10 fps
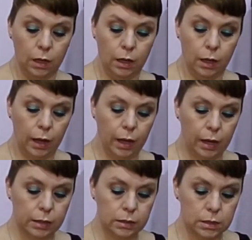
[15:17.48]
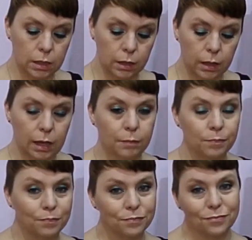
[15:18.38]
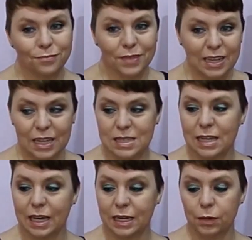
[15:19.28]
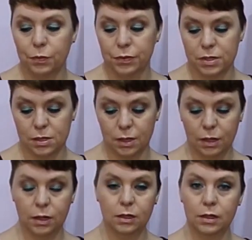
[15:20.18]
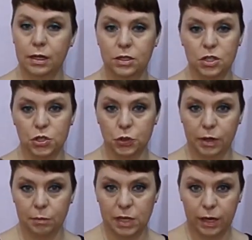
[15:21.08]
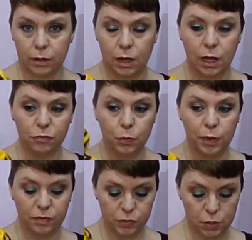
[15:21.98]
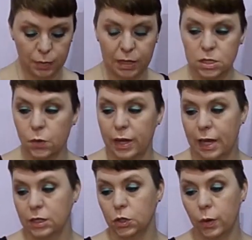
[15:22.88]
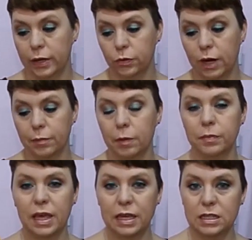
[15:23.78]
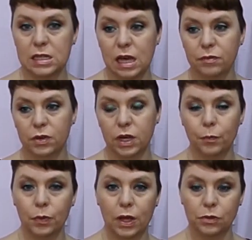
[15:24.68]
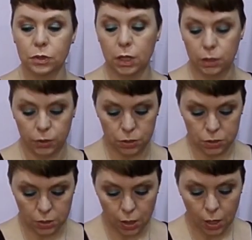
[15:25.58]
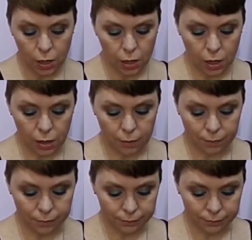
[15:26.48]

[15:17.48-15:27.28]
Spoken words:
And like I said, it just screamed Hufflepuff to me, so I had to go ahead and grab them. They did have a couple other colors, but